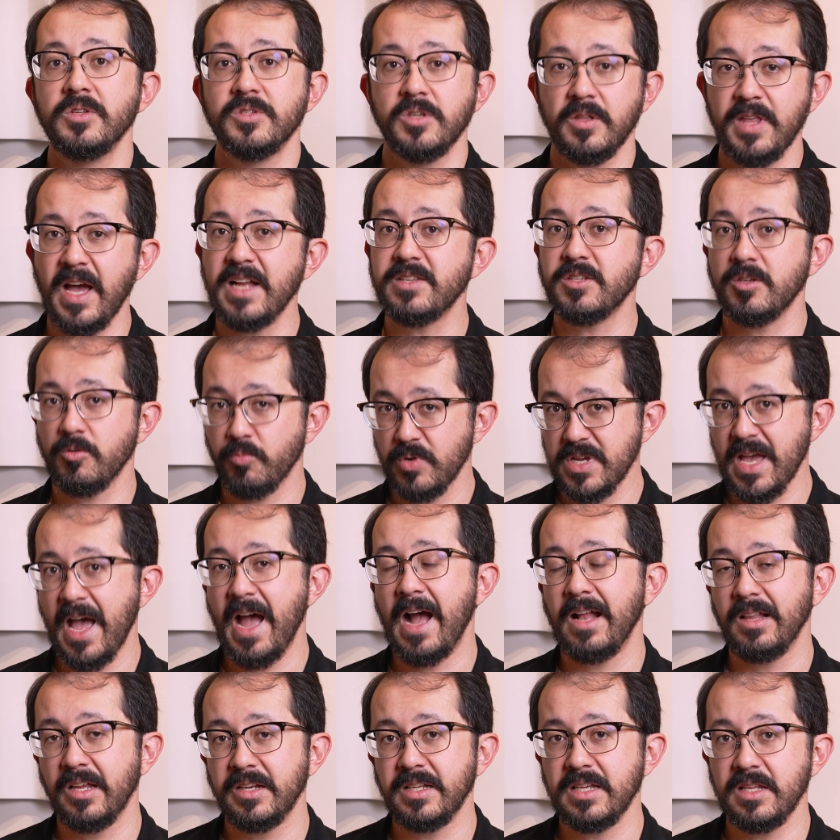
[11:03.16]
So that's a
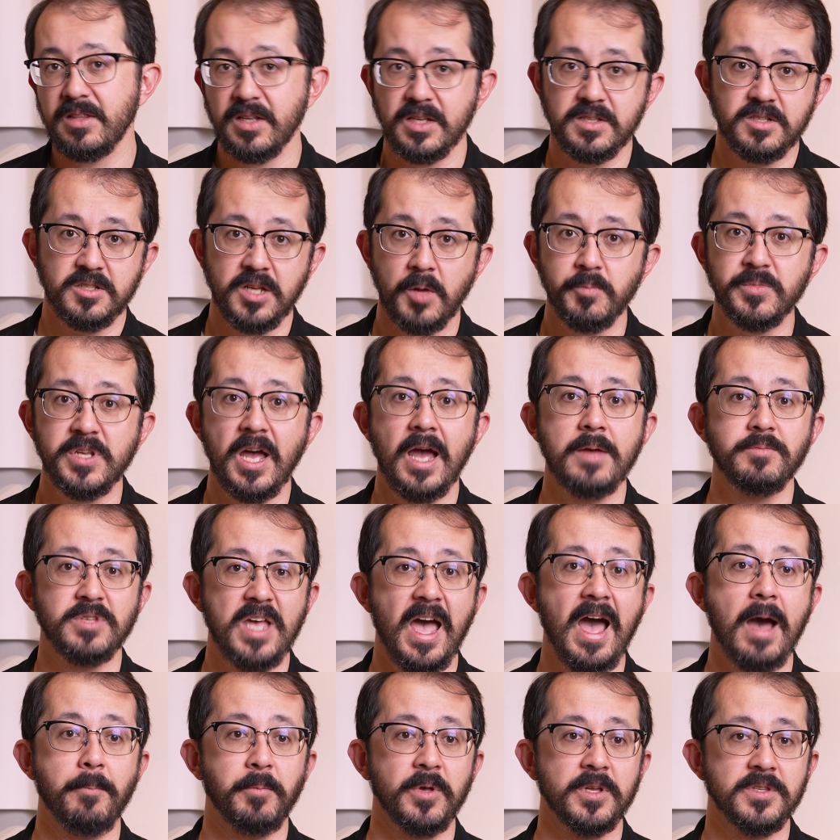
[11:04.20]
reality that sometimes
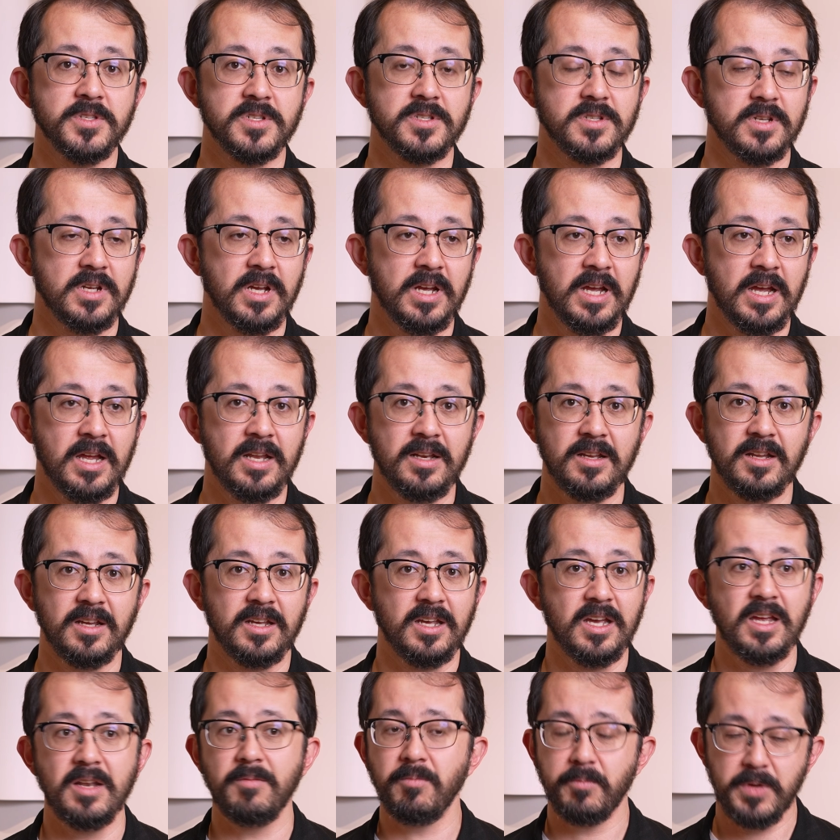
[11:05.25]
happens. And
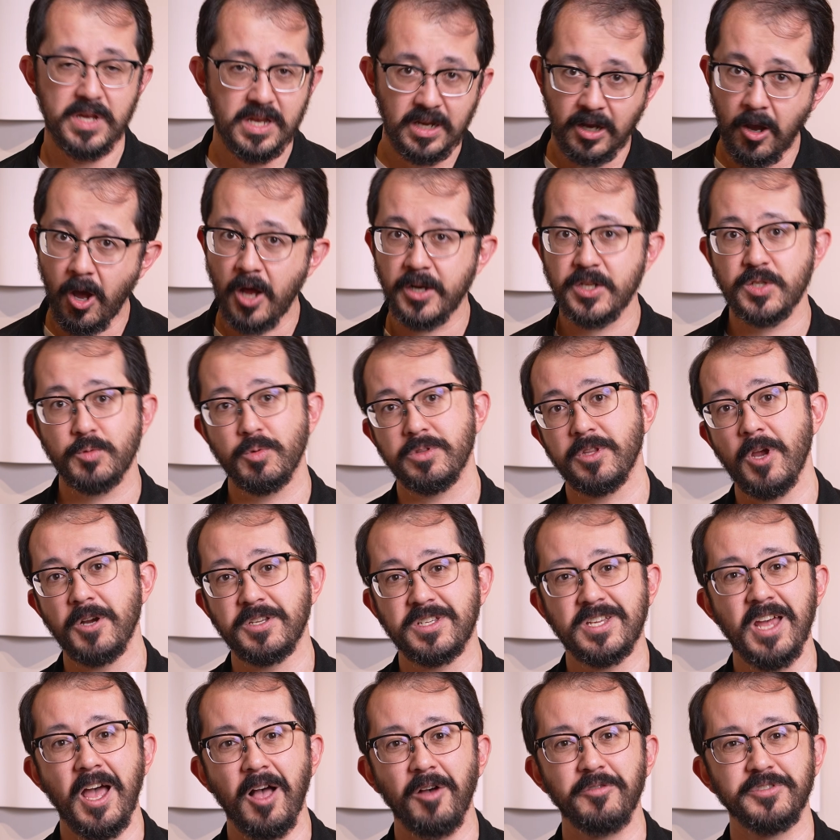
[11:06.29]
again, being honest with
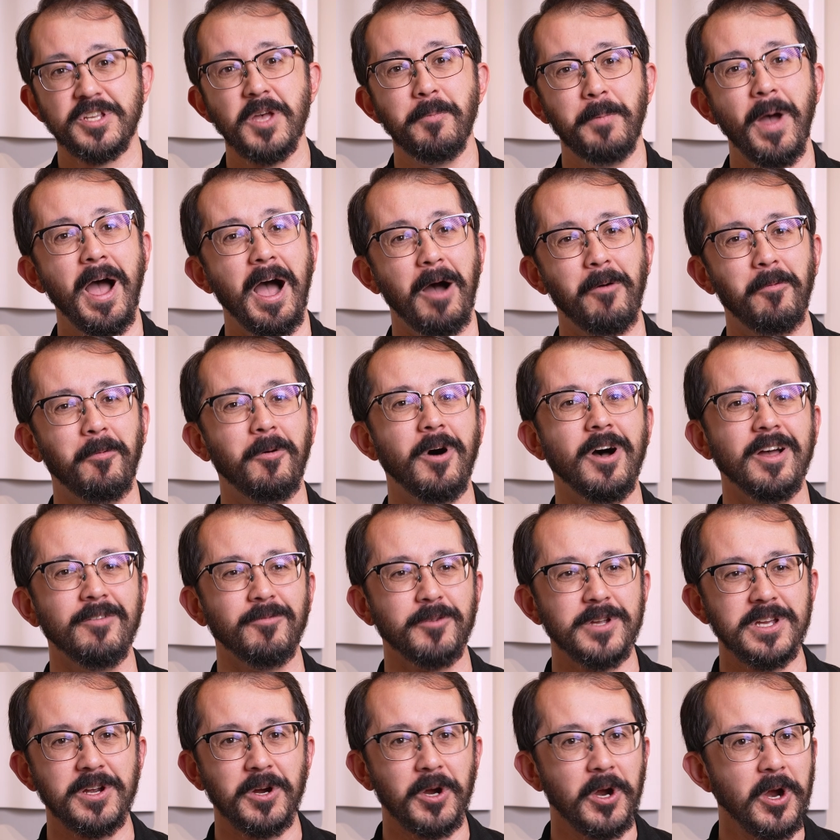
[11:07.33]
ourselves about what
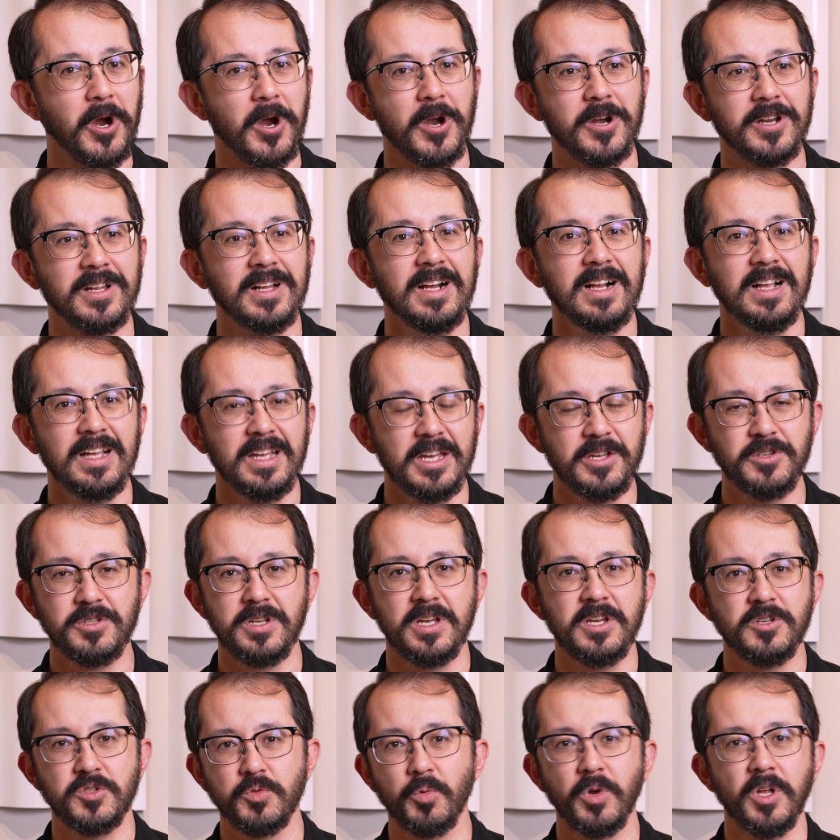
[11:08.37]
we heard
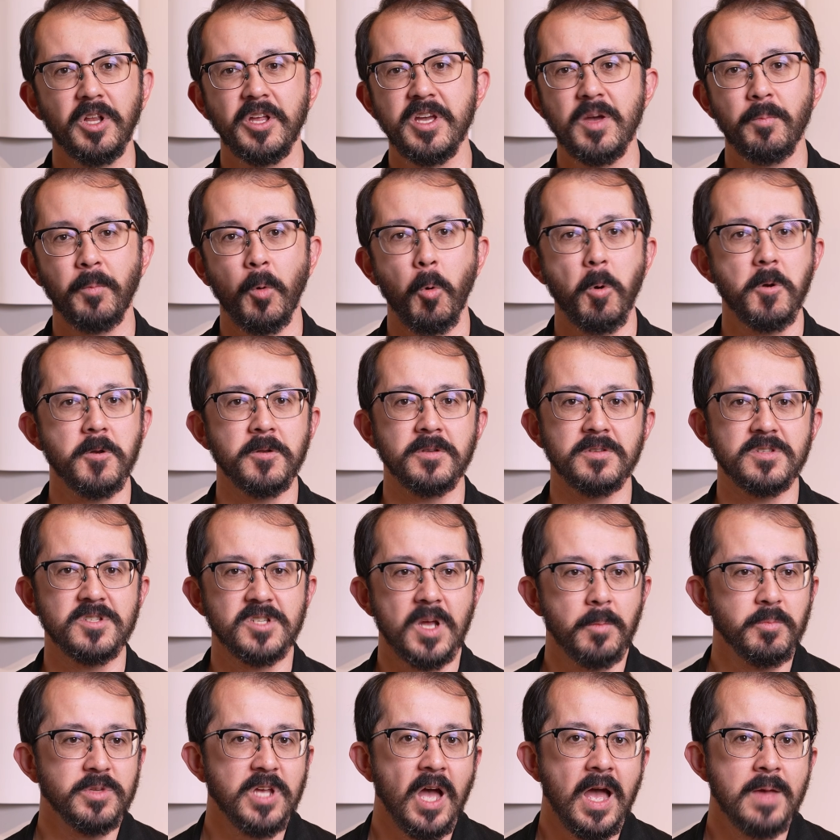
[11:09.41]
is really important.
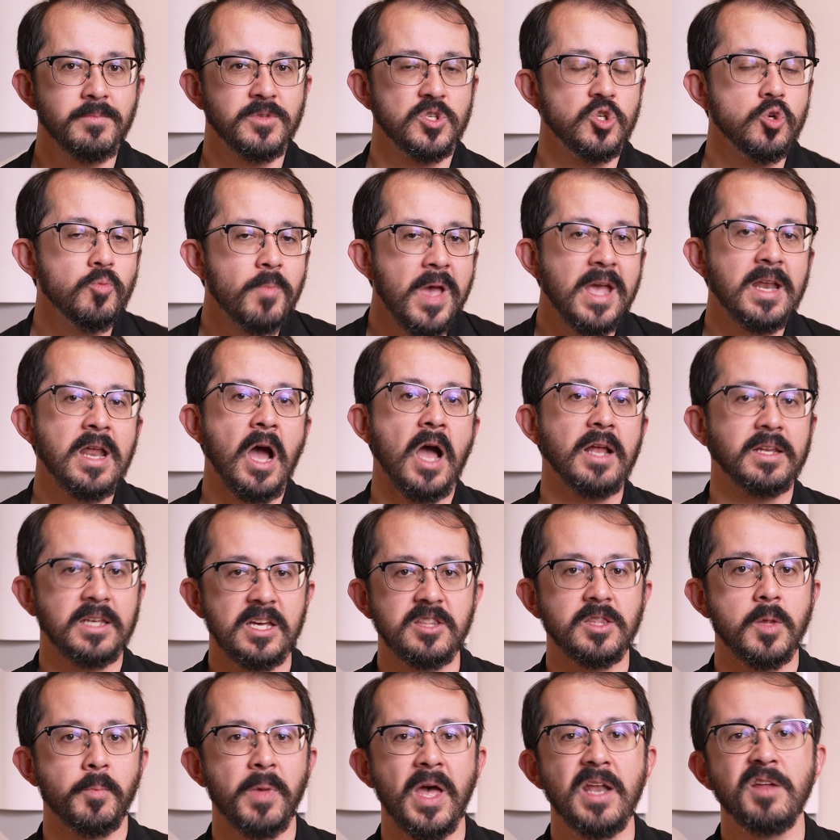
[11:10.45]
Sometimes you may not
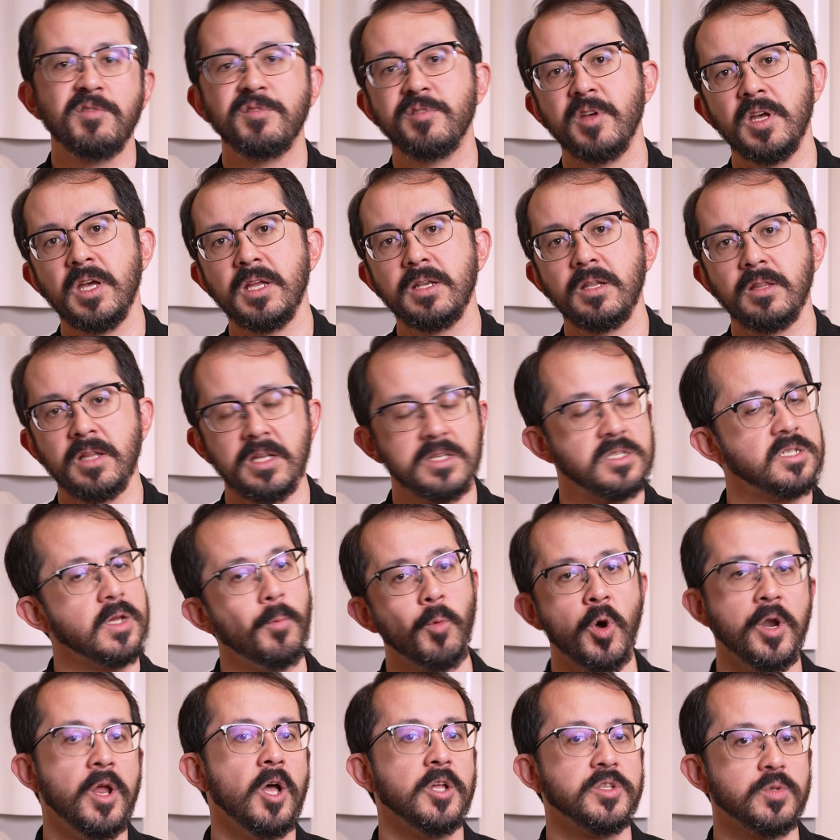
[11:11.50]
get the benefit that
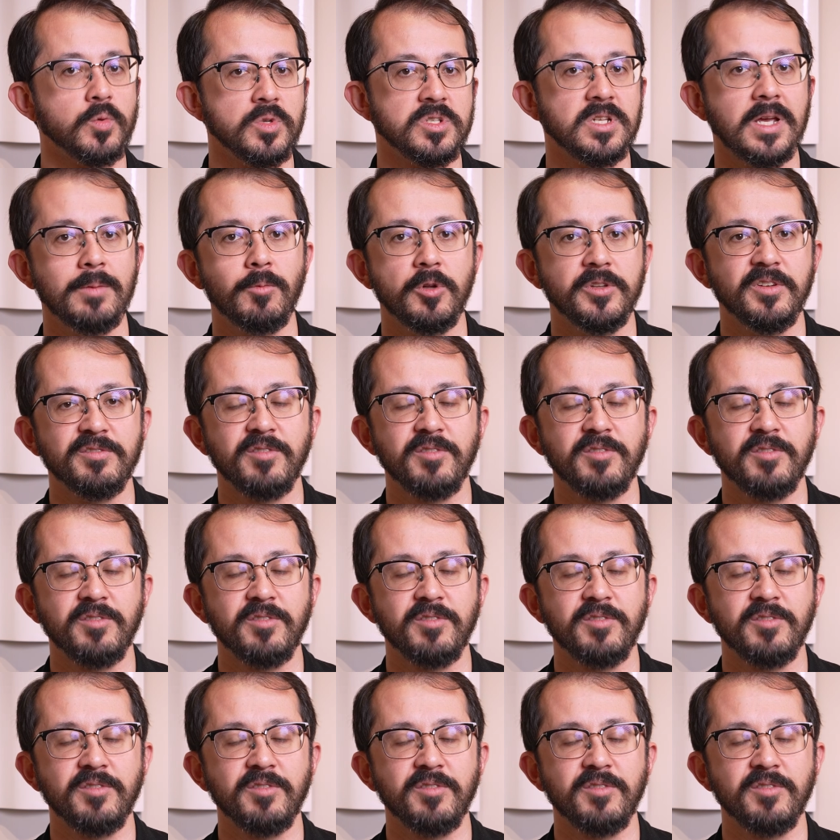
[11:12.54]
someone else was able to